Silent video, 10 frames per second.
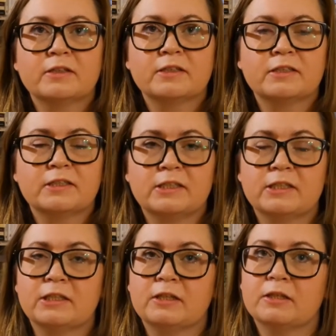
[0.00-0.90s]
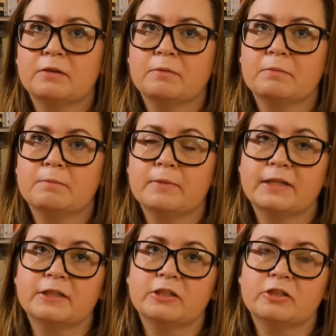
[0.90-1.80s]
she
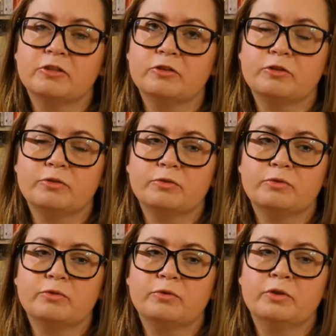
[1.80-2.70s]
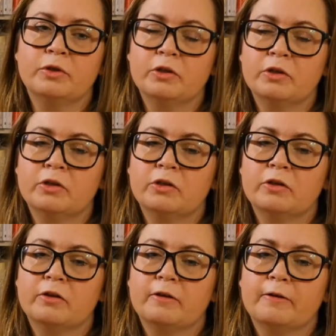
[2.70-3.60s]
meant to,
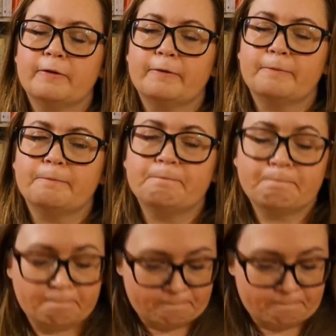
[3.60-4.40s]
um,